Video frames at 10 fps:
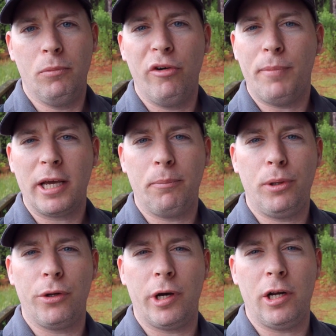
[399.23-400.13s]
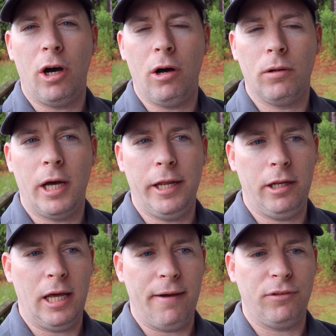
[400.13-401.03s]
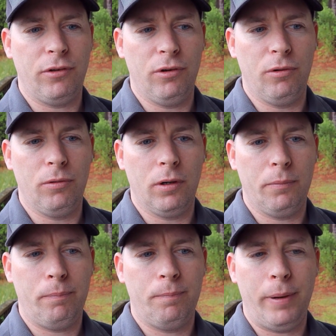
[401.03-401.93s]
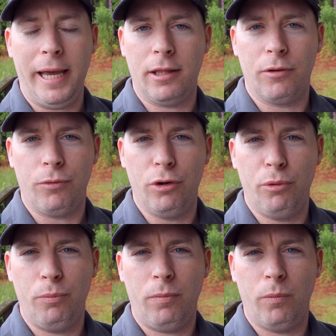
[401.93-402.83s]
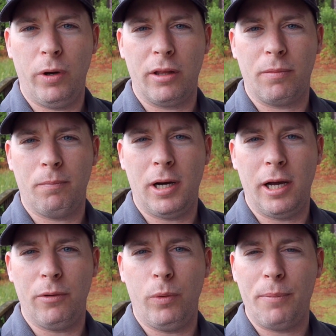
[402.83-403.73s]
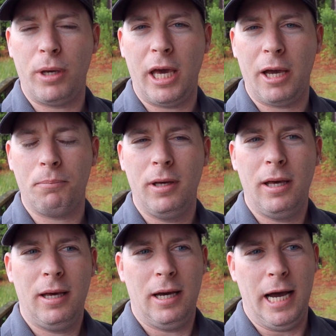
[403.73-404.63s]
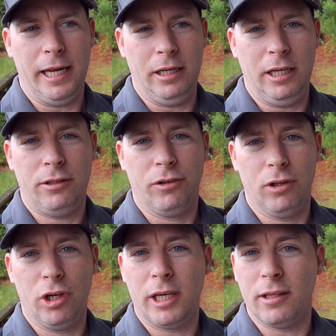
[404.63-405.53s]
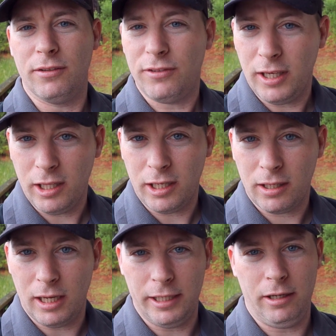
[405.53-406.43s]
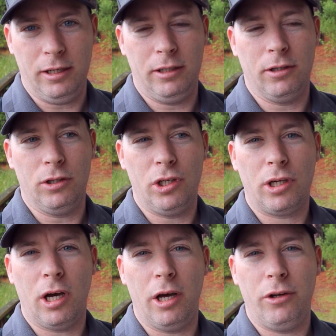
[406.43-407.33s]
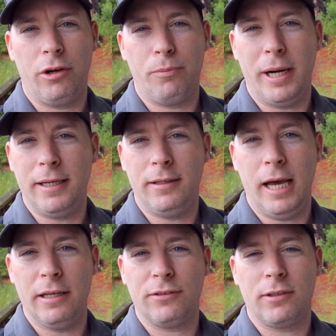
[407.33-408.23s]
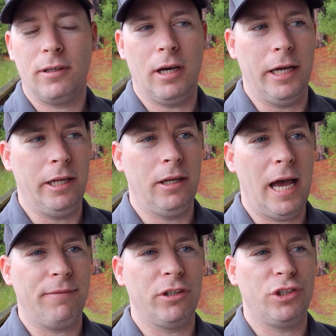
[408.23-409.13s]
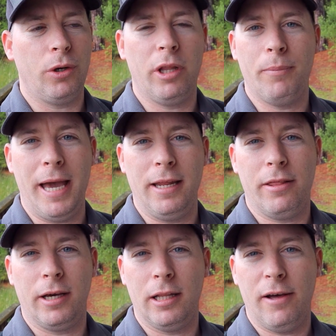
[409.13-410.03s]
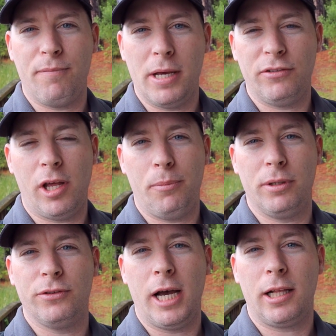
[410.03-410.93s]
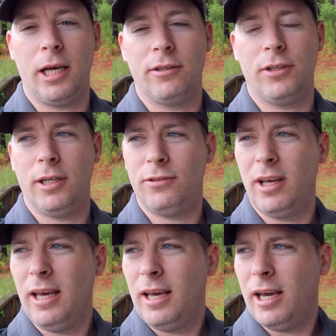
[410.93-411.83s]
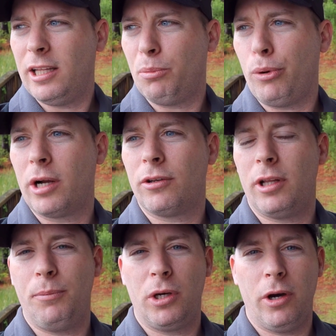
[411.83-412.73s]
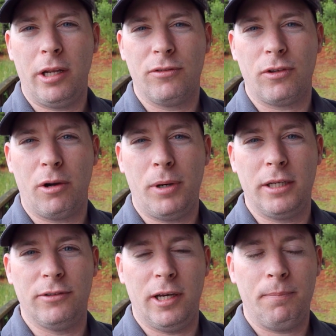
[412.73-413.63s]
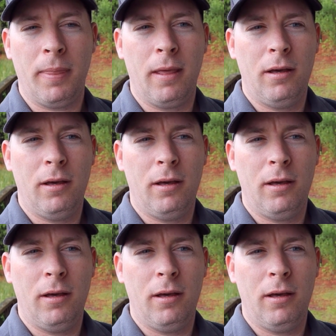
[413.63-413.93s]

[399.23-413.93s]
move my computer at all. I didn't have to pan the room with my webcam. I didn't need to look at the ceiling. I didn't need to look under my desk. I didn't have to show them anything. I left my setup exactly as it is. And the proctor let me go ahead and start my exam.